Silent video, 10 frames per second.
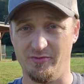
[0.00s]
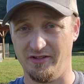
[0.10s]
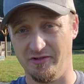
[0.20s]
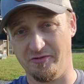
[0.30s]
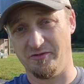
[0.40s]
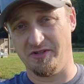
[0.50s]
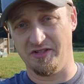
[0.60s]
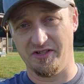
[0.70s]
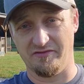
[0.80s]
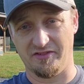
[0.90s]
but no one
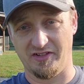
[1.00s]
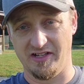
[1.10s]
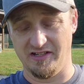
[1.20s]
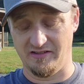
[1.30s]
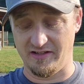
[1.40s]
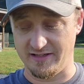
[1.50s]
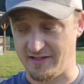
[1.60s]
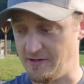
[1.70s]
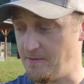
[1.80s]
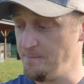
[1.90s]
really ever said anything.
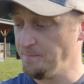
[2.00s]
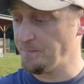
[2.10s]
So